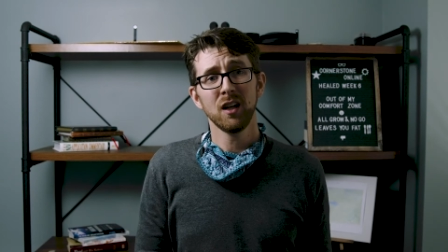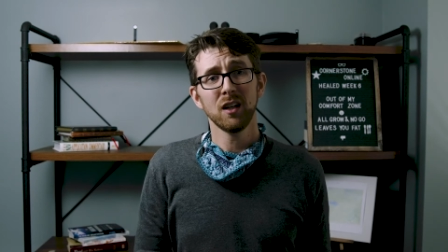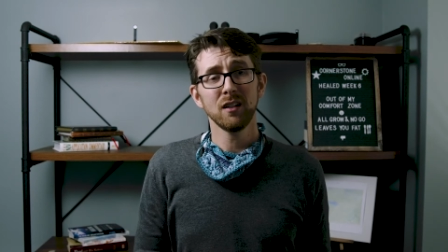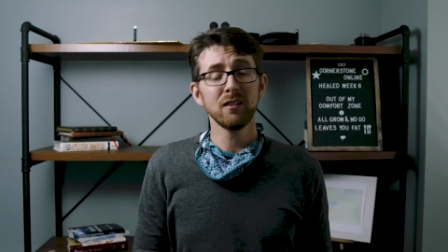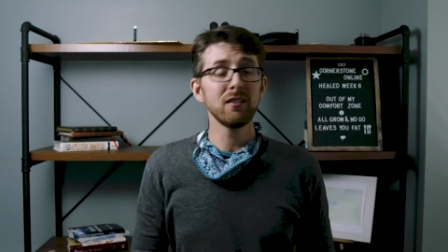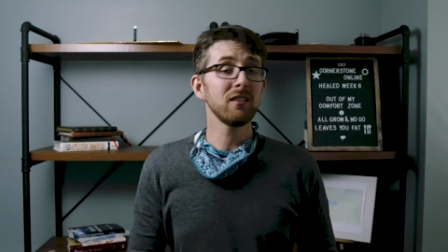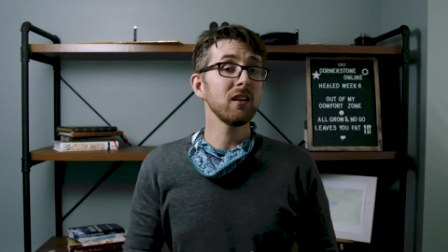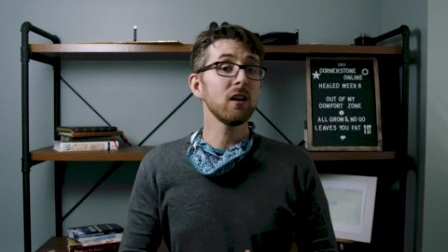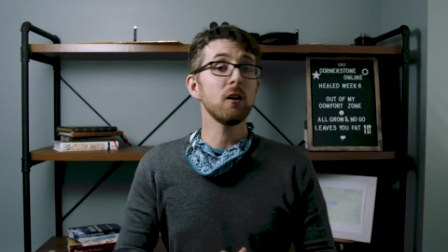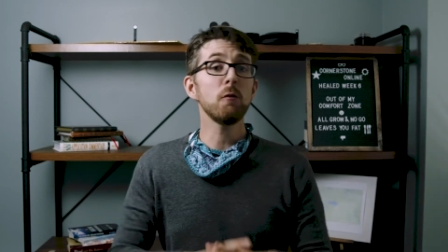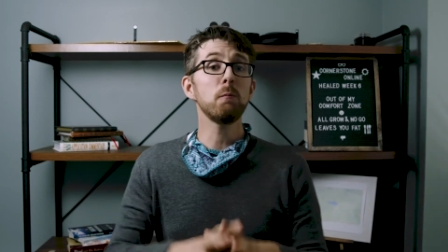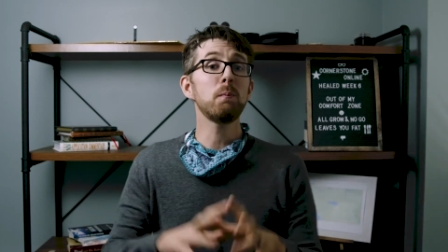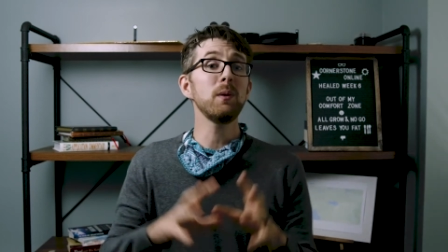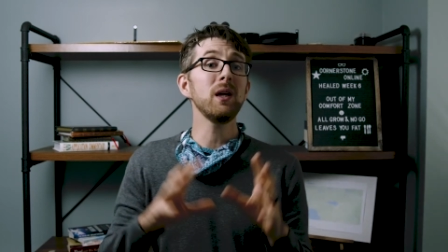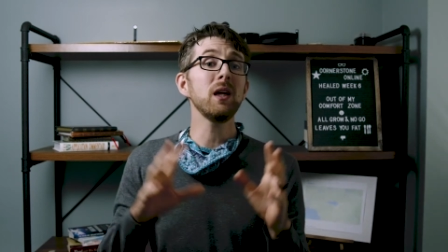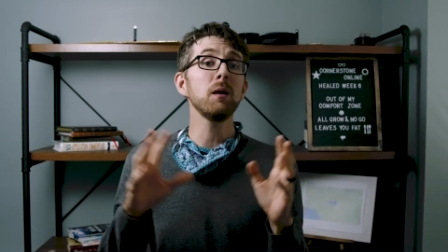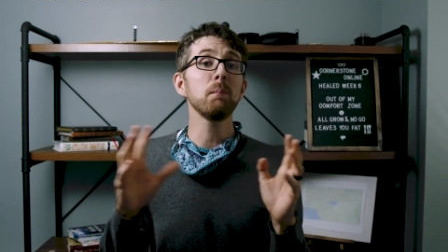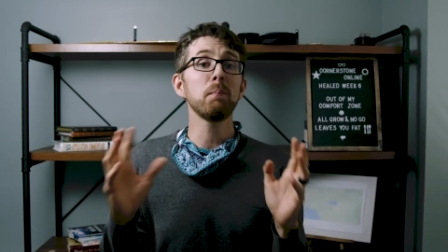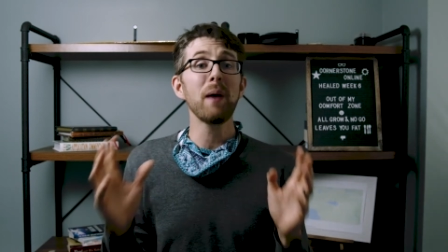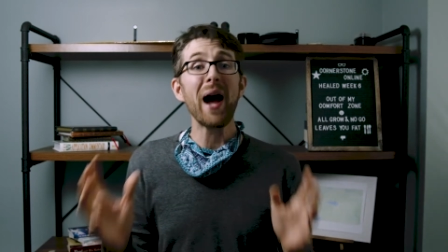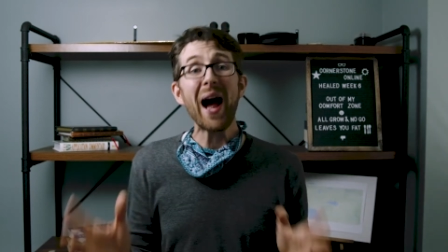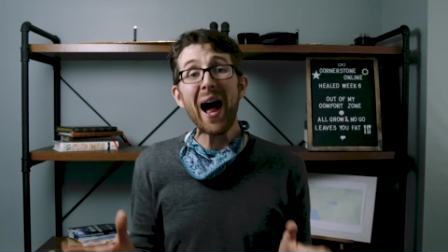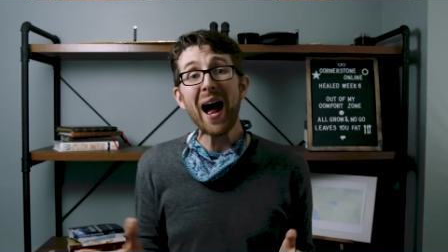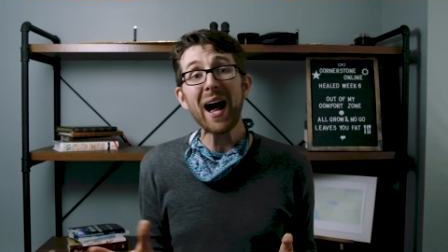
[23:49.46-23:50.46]
Instead of
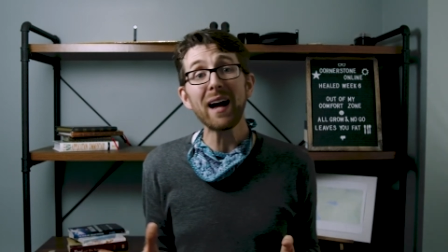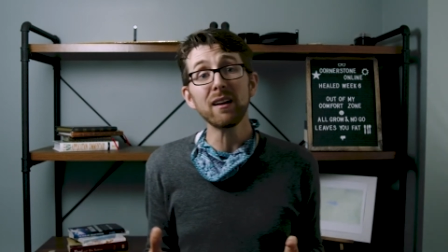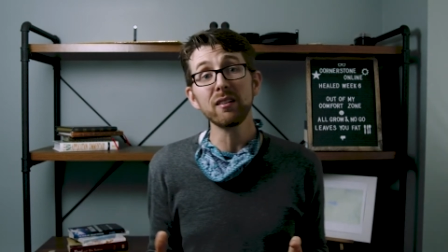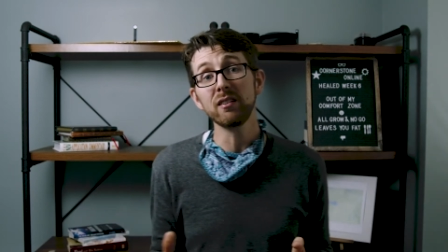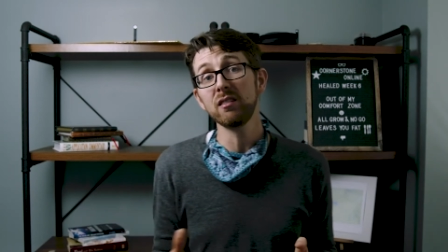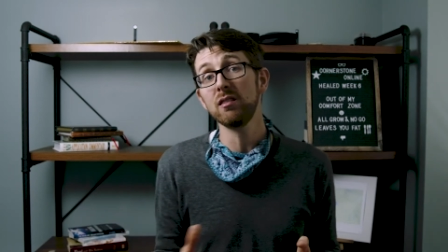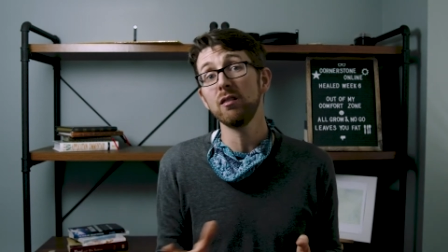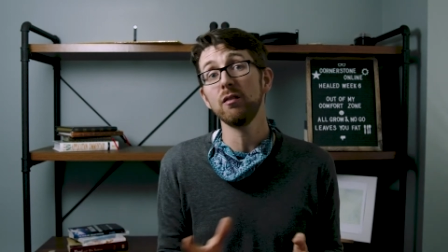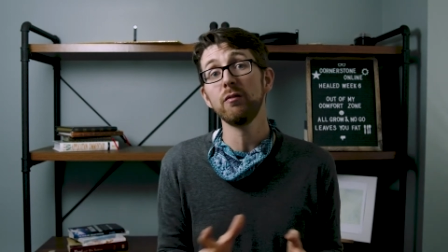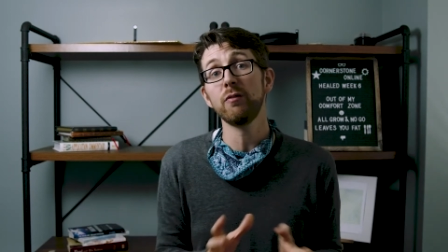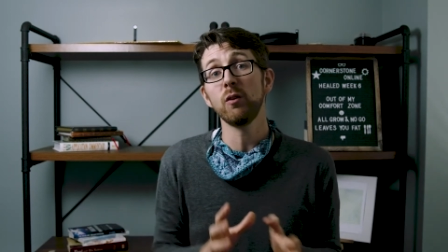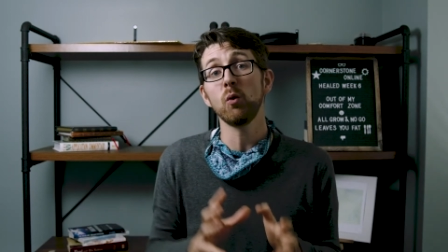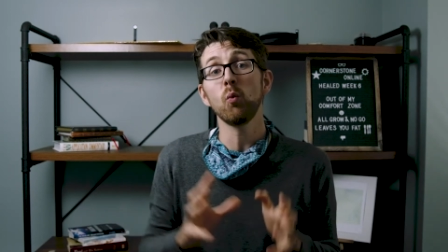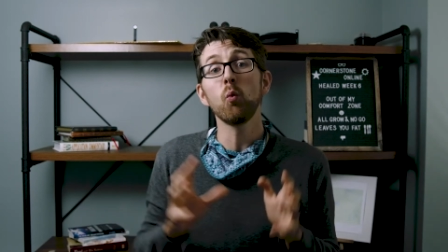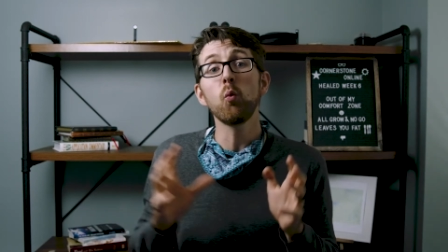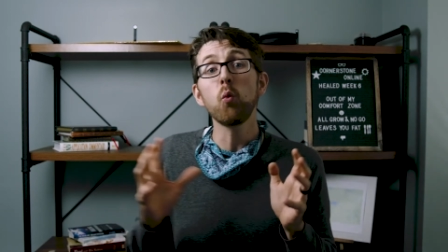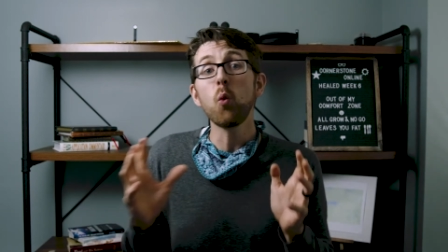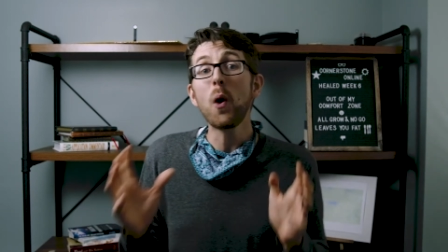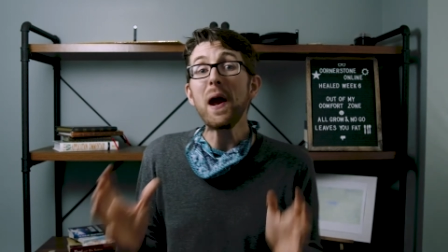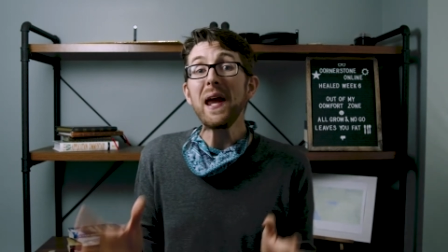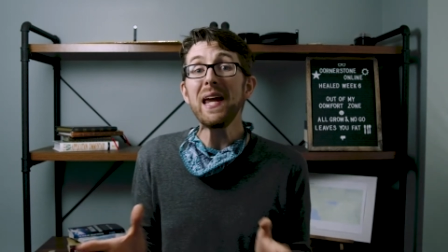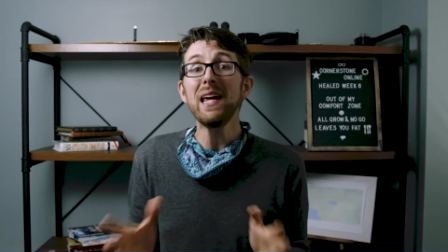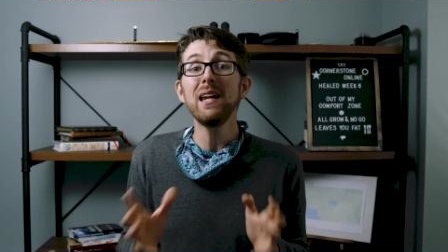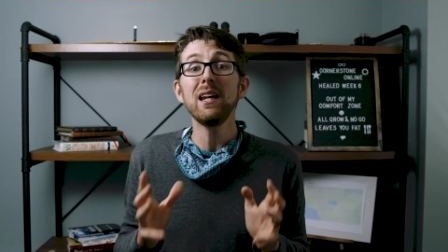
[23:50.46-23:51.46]
being passive and
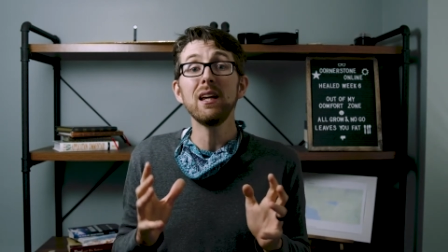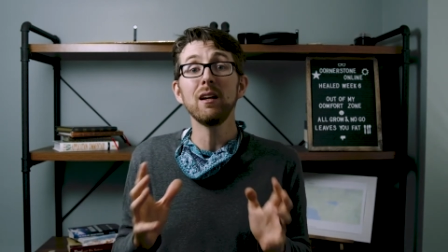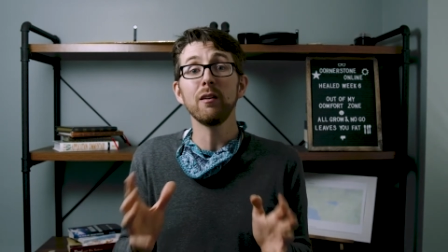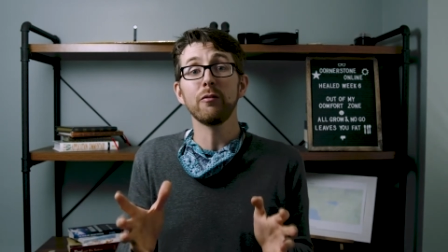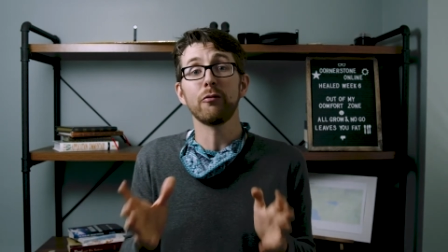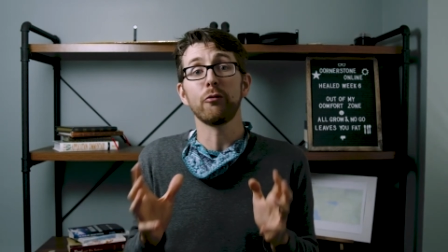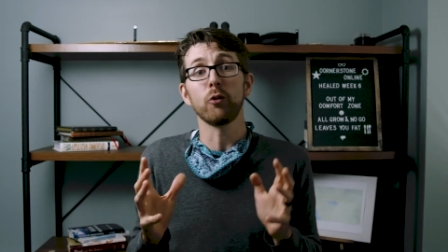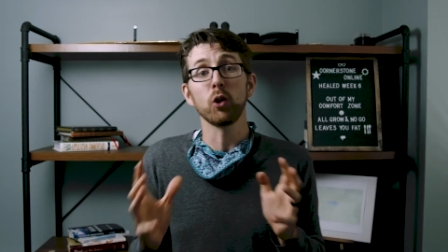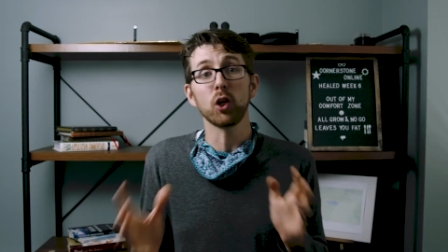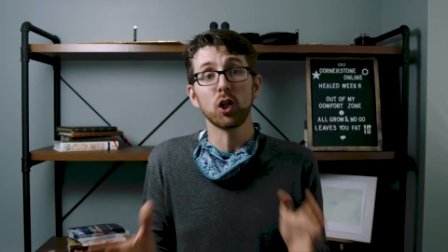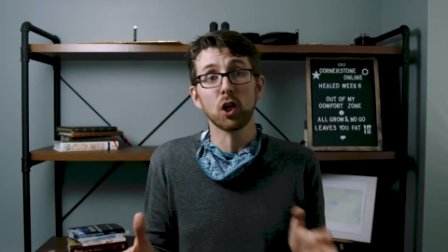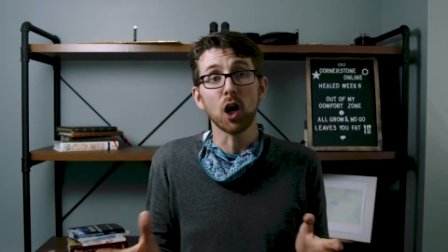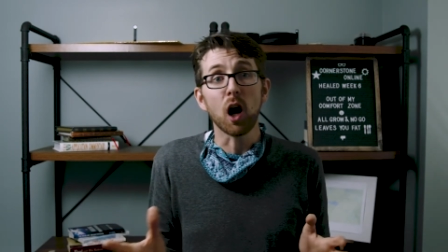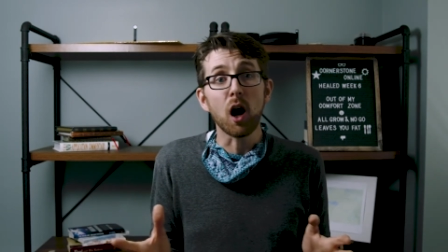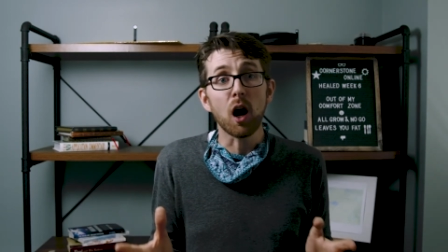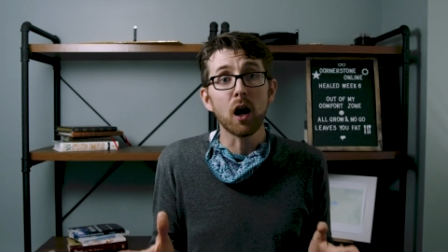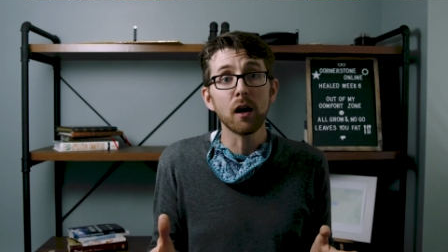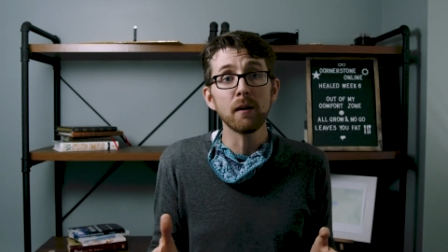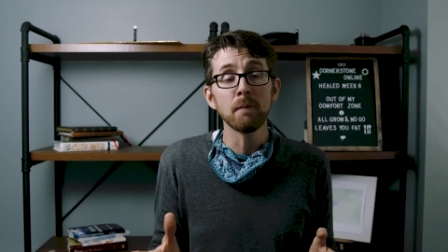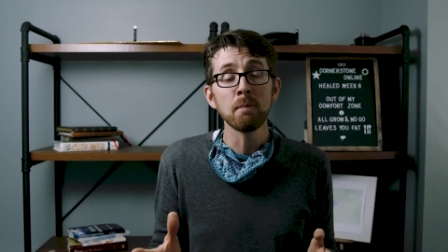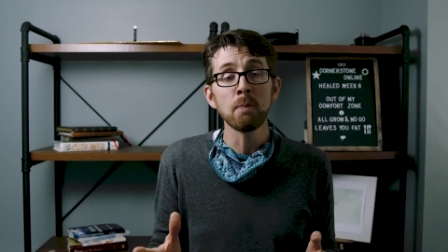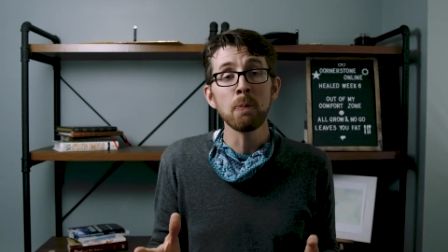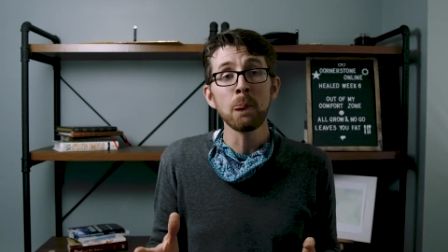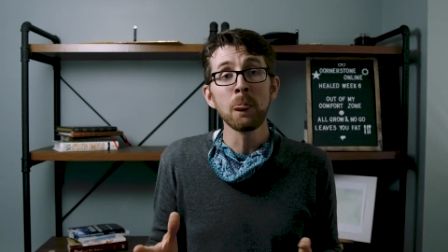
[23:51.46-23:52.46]
waiting for
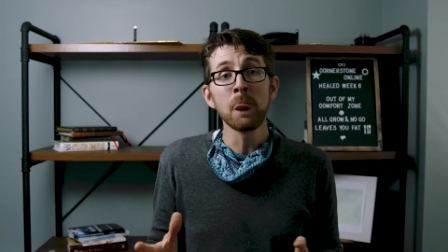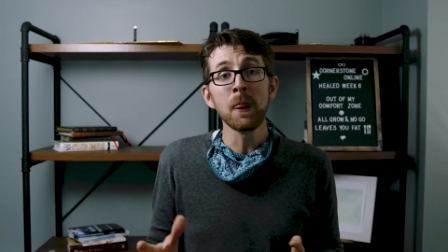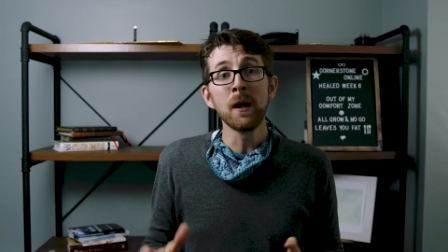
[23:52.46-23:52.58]
God